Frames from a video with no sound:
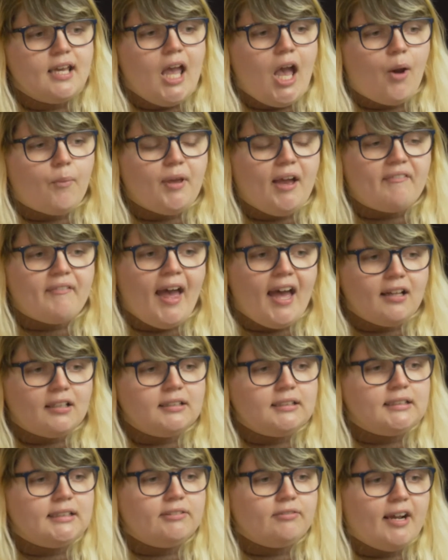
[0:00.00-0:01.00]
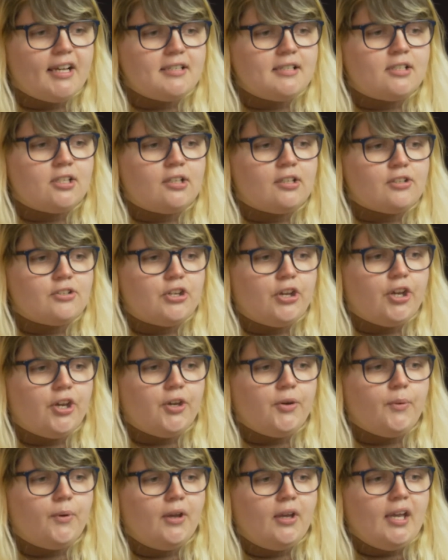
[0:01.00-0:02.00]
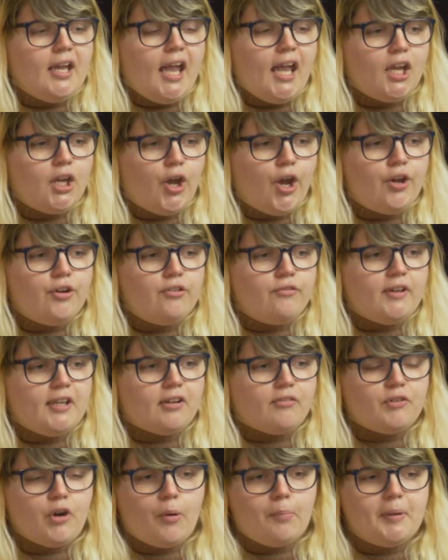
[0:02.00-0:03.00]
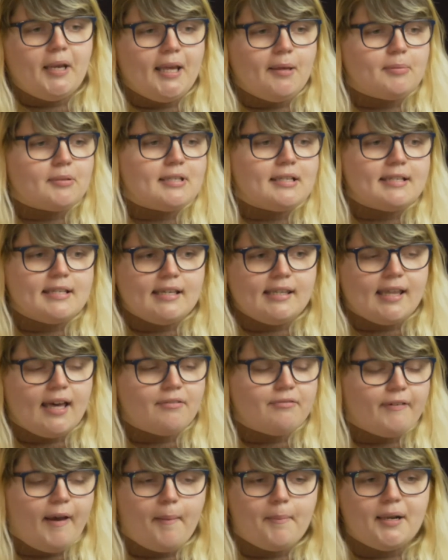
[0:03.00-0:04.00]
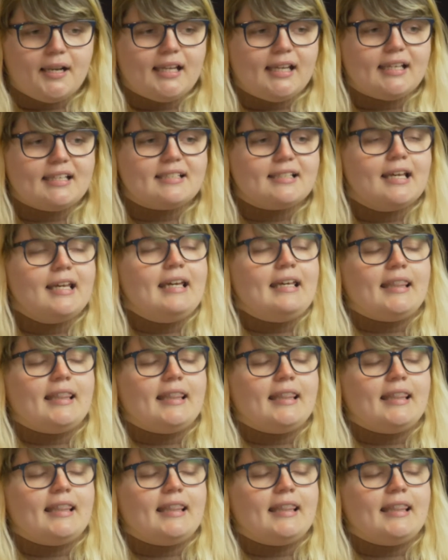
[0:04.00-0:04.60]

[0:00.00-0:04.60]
And we have elderly residents who, in COVID, have not been able to see their families,